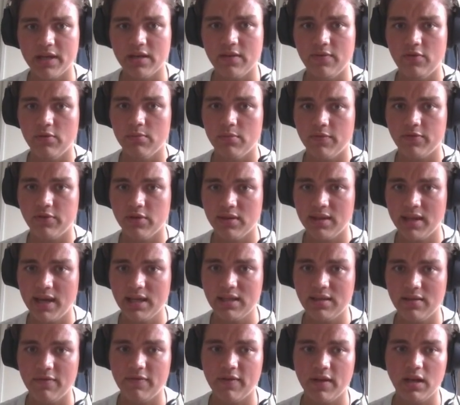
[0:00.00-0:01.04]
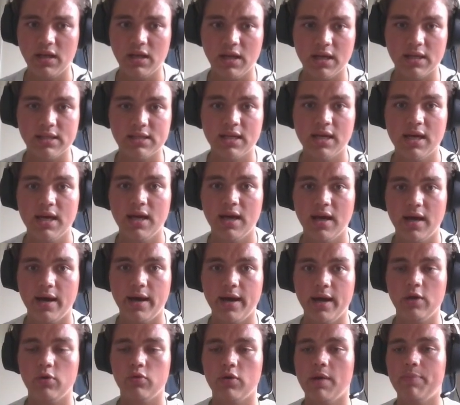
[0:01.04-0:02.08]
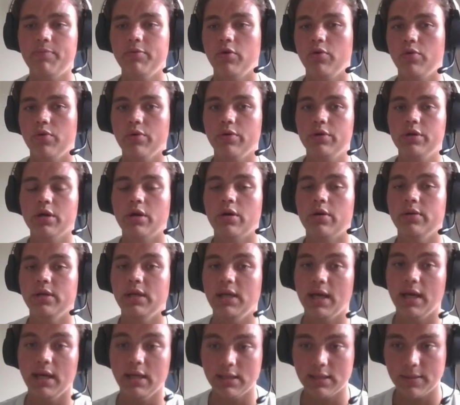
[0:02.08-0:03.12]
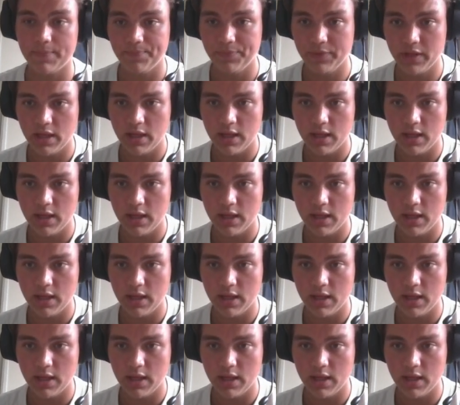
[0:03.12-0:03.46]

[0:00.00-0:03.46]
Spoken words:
And if you move the knight defending it, I grab your rook on e8.